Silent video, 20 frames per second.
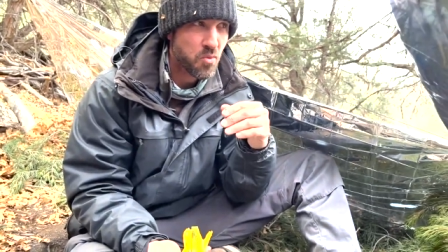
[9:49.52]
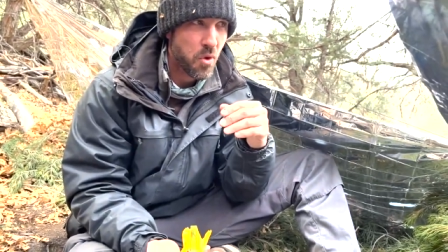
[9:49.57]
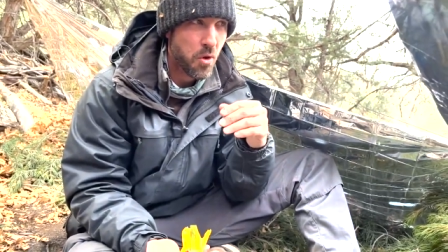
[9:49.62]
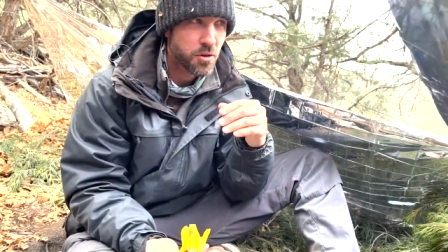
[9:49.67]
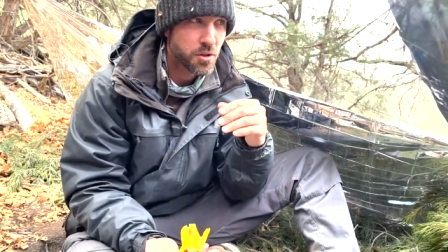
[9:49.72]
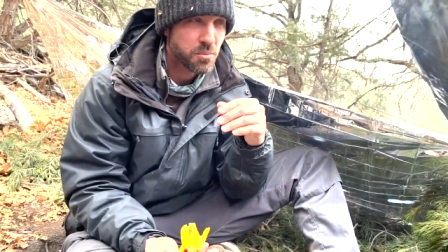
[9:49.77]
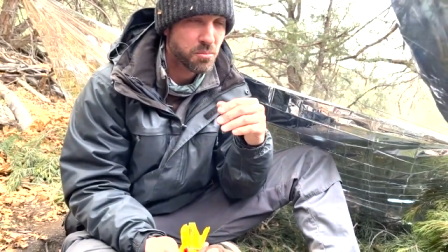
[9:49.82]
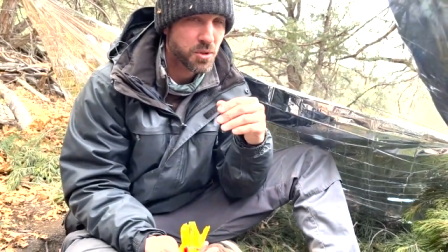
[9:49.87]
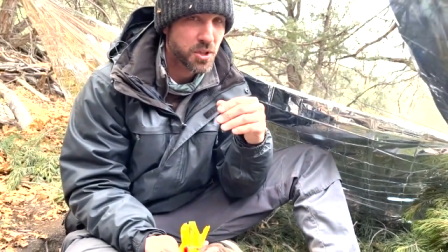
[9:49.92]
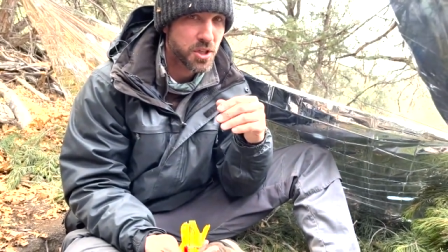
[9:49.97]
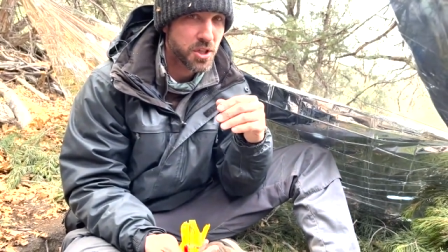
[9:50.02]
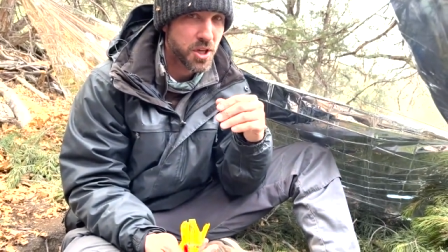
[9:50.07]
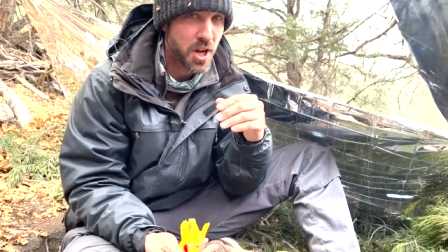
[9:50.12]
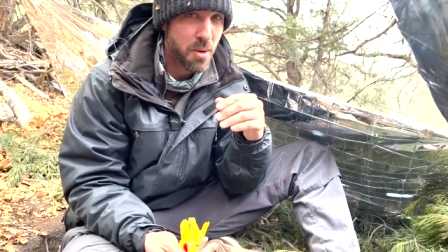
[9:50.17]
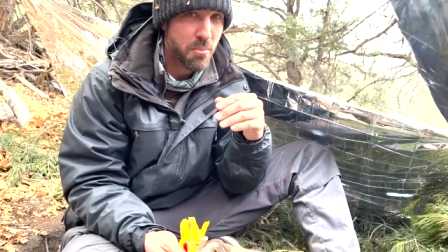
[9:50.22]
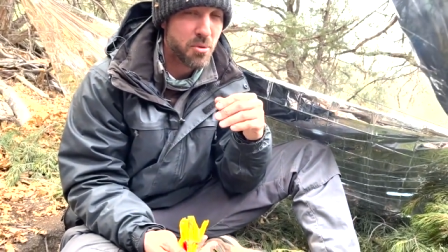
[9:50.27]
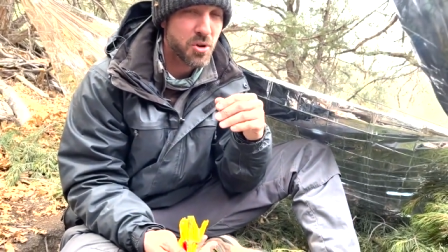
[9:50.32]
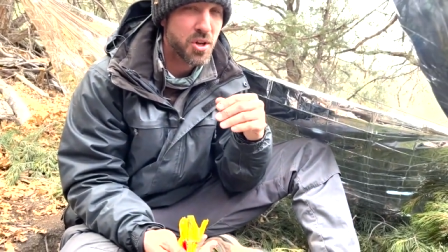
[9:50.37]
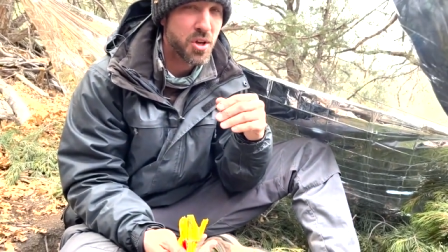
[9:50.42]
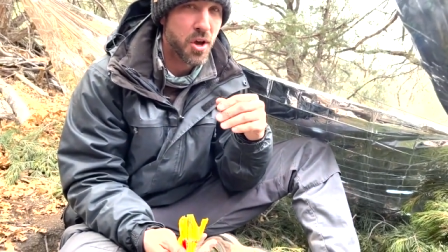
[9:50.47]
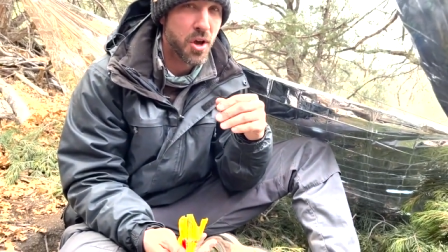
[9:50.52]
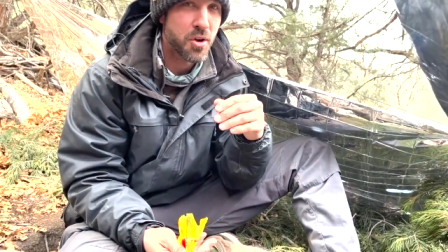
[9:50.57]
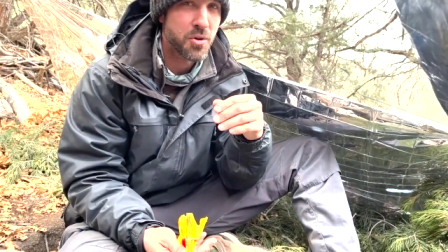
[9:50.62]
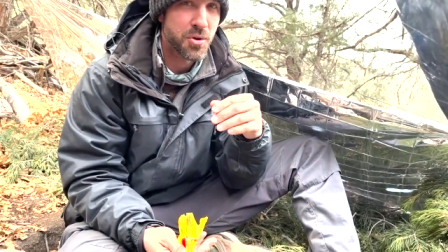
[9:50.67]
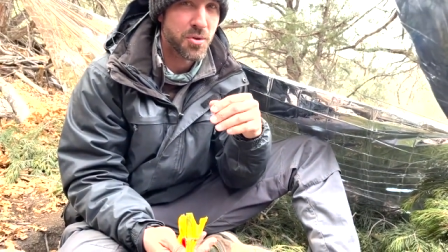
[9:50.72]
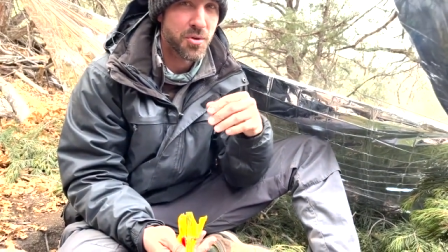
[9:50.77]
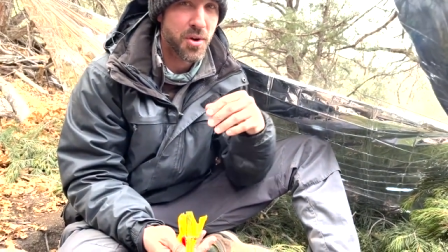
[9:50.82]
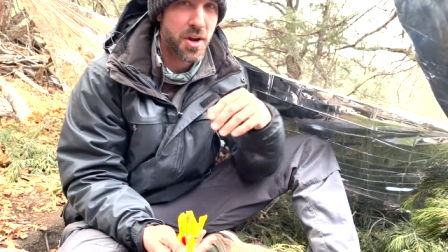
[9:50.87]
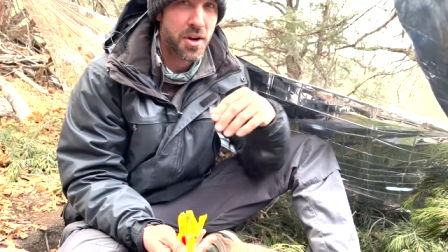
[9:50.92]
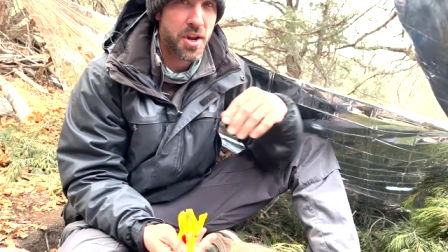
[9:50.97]
That's pretty good. I'm pretty hungry
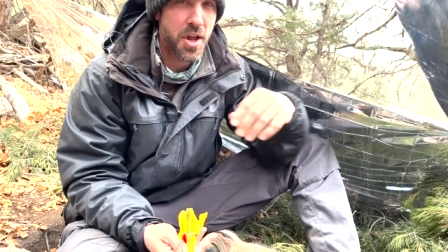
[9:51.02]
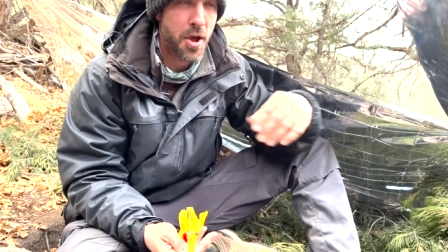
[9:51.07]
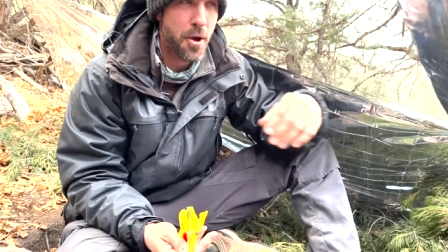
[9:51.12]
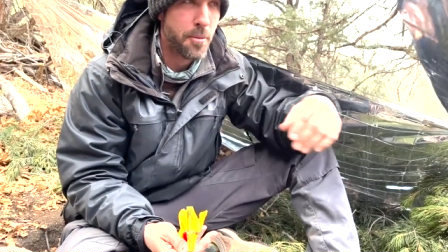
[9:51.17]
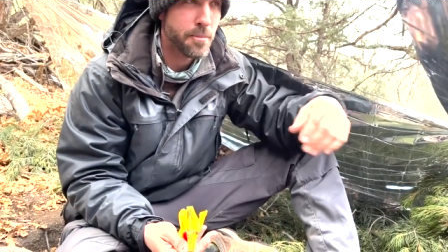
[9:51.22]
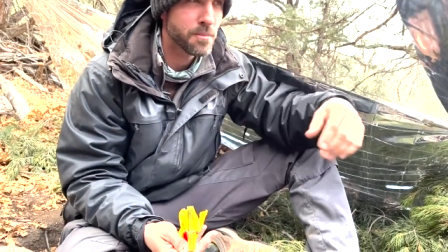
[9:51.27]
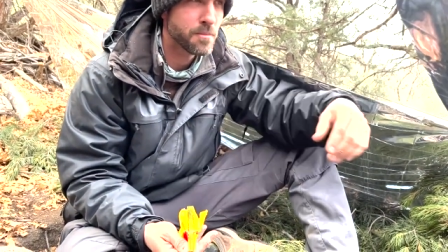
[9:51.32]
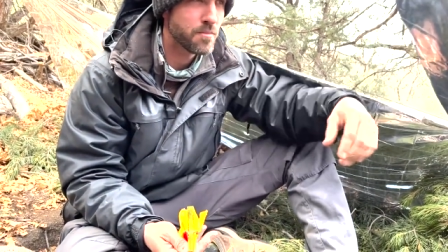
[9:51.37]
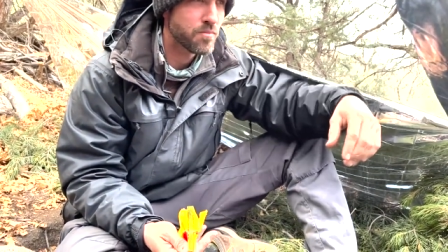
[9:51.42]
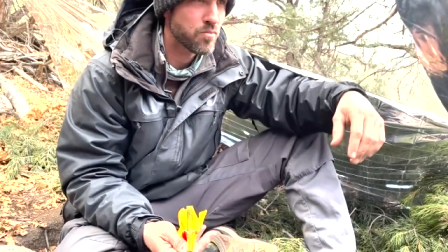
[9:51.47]
right now.